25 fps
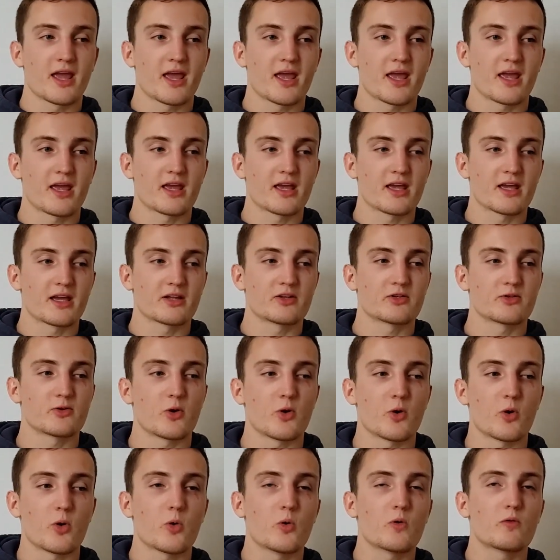And
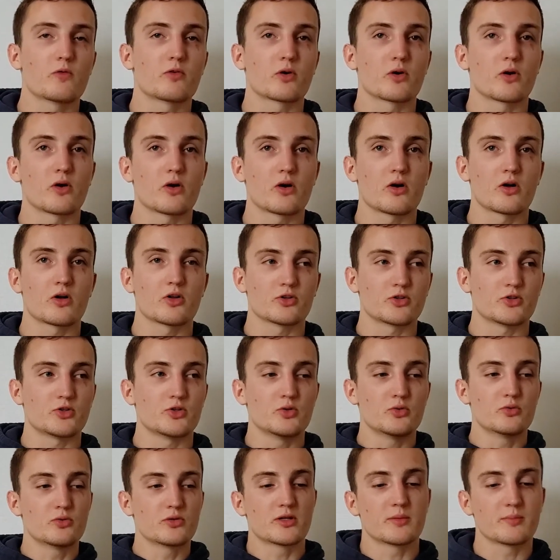overall,
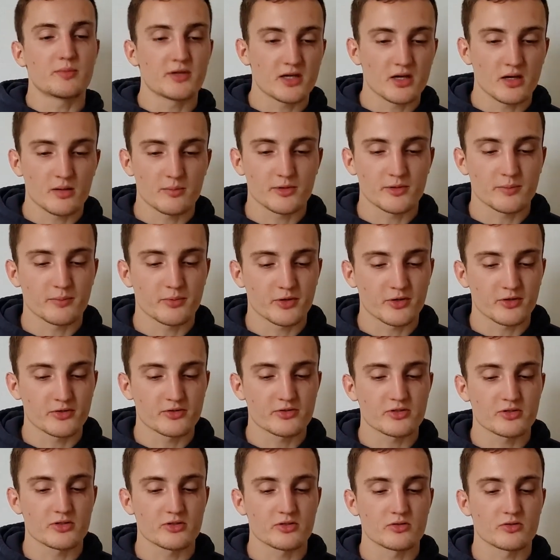you can become the
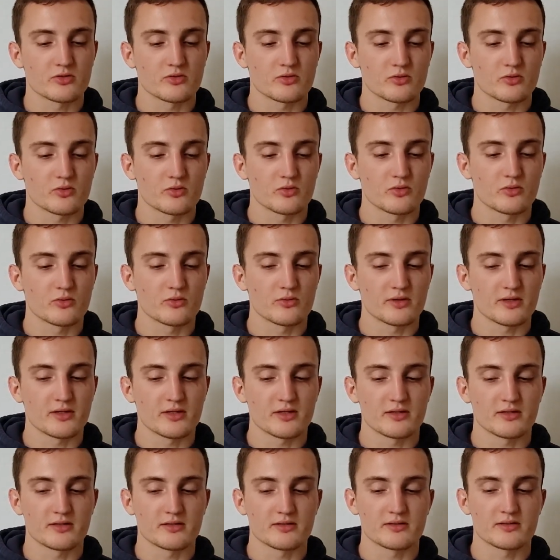person who
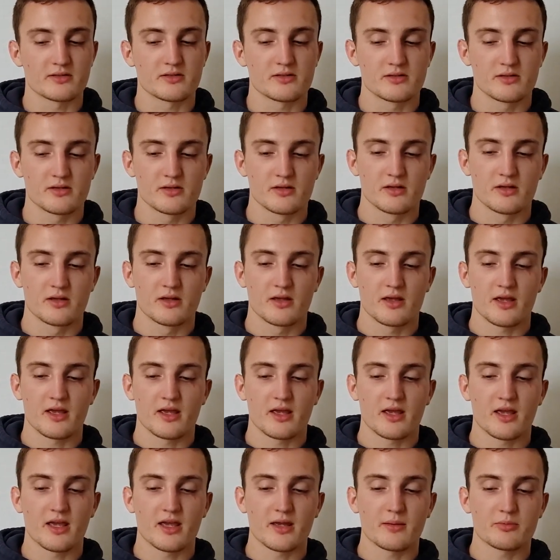is
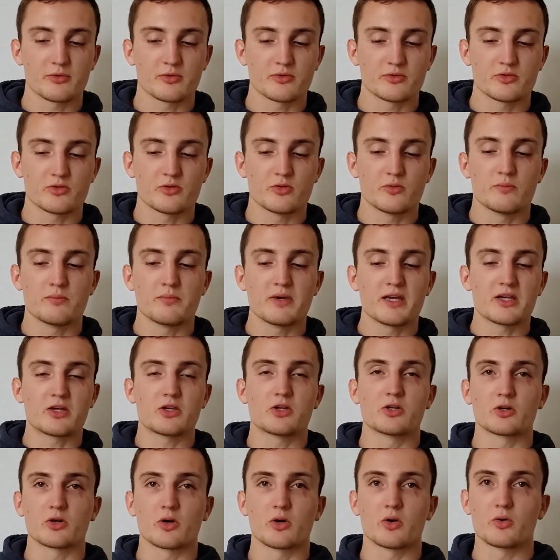able to make
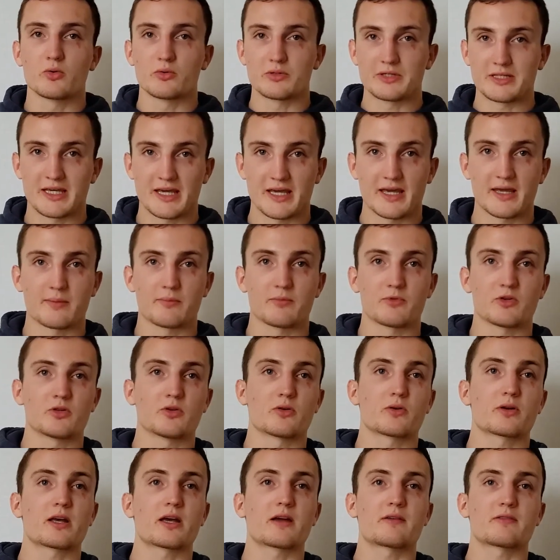your own game. You
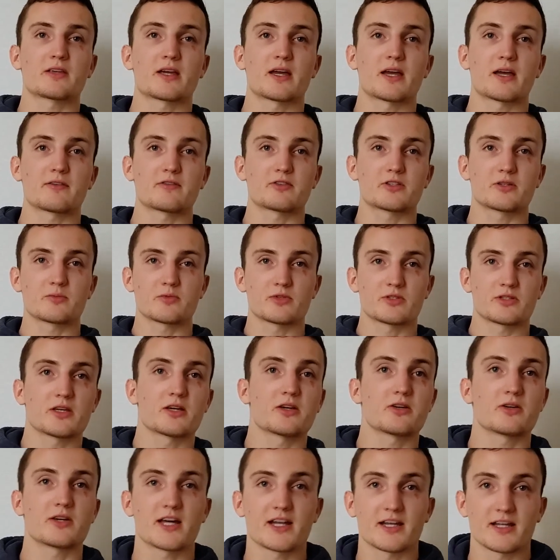don't have to have someone
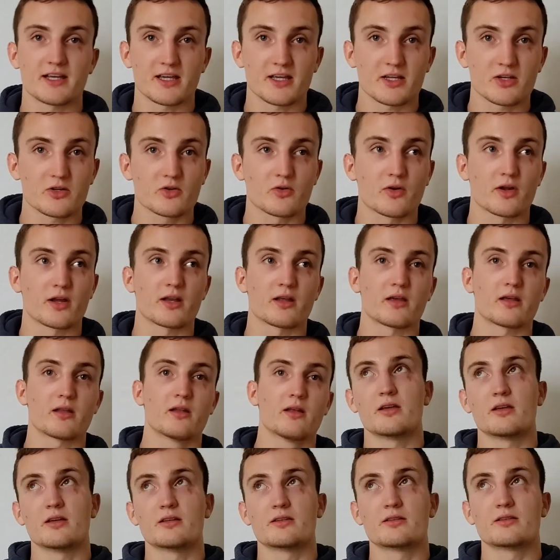tell you how to integrate it.
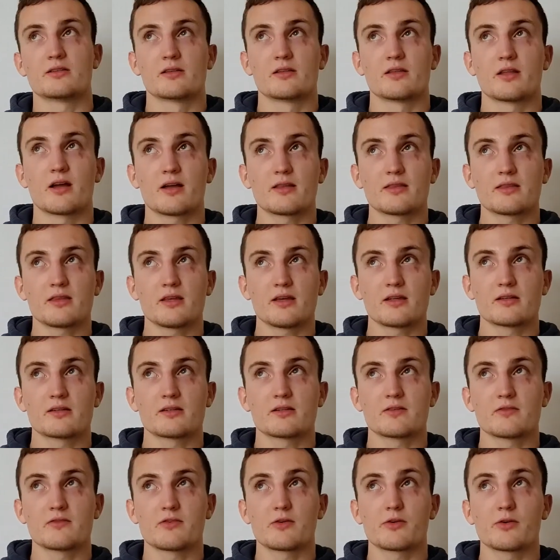It's not that
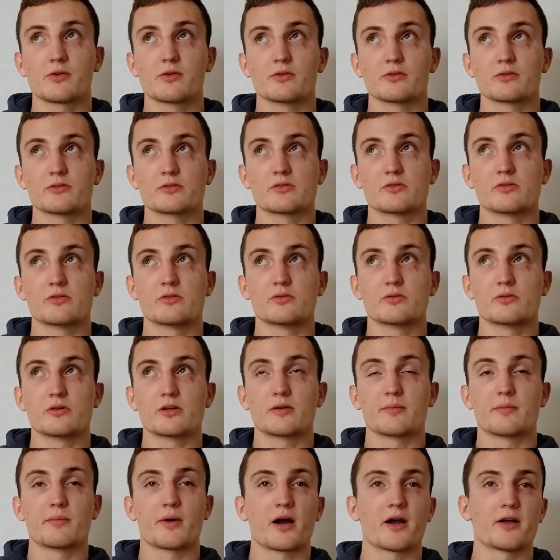difficult to
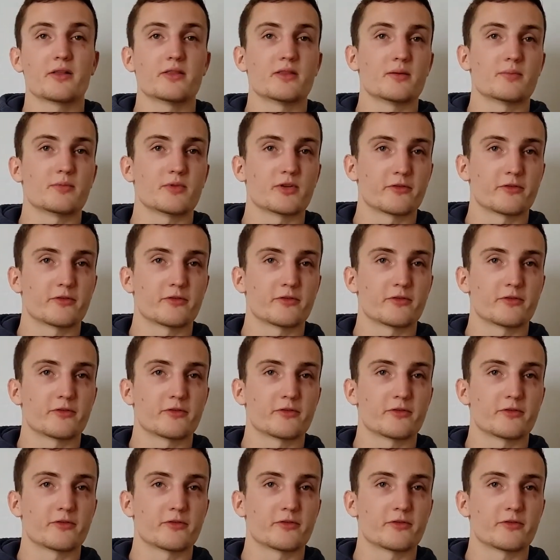combine them.